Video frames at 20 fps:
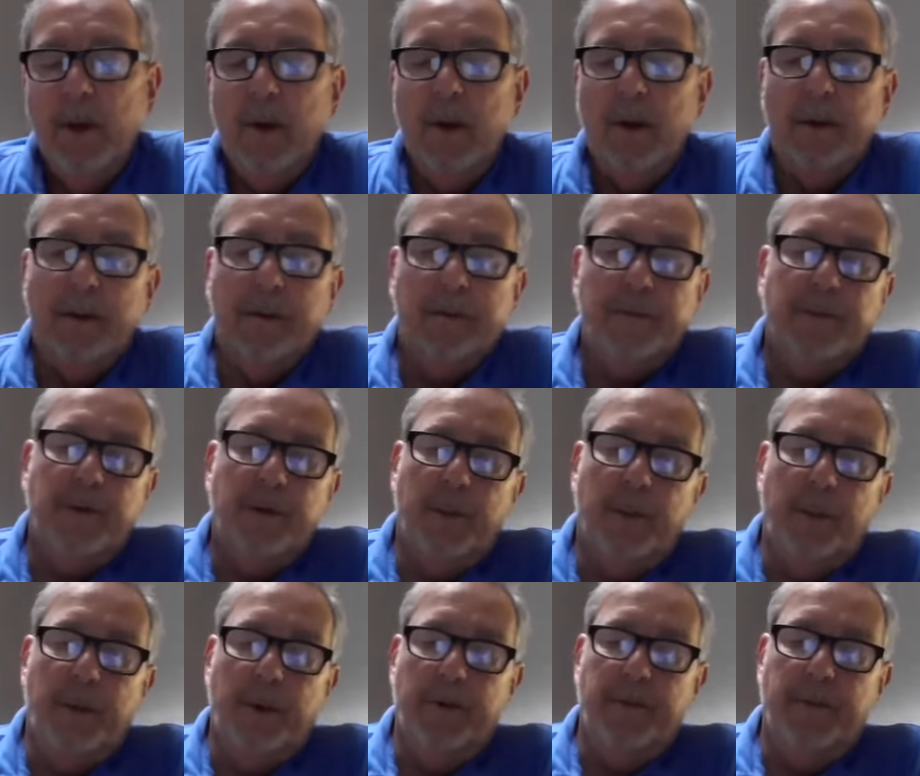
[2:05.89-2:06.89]
for the
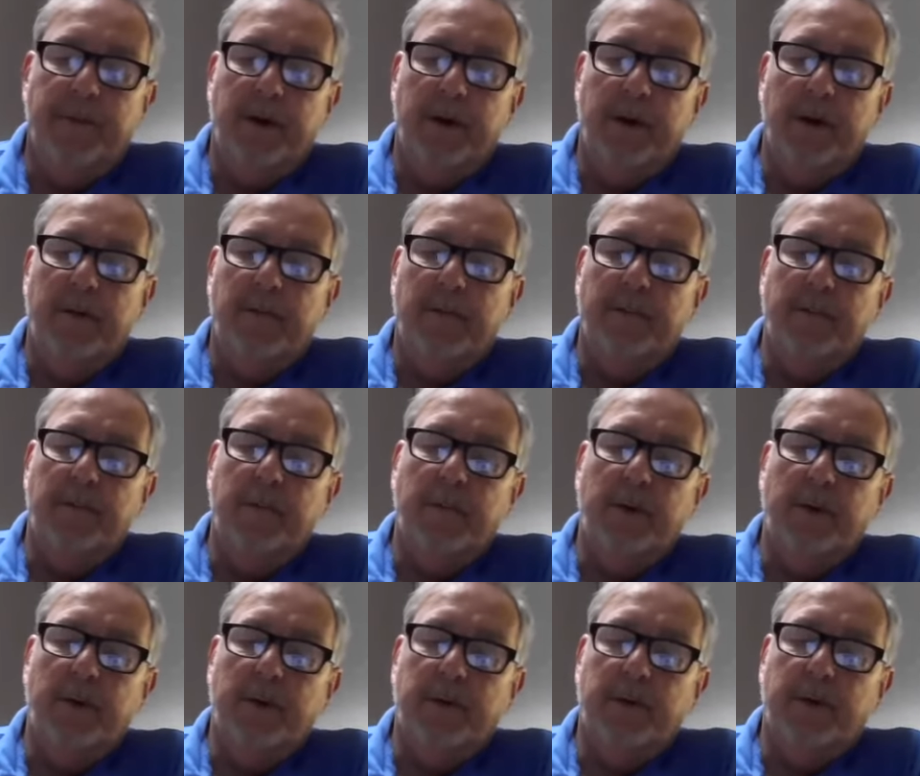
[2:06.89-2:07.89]
benefit of
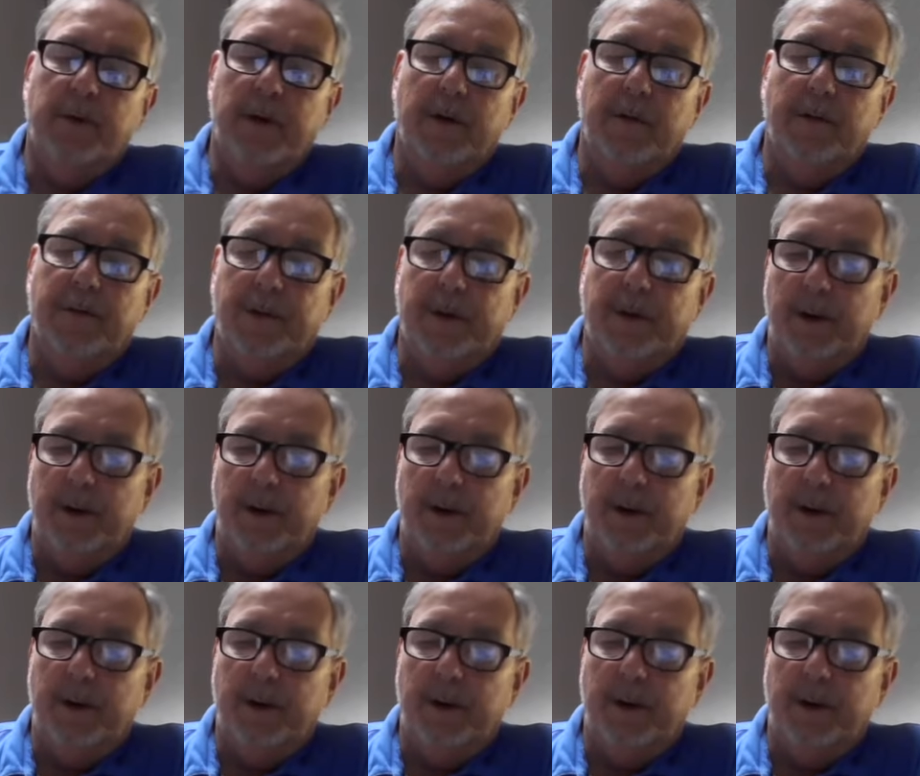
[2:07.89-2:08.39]
yourself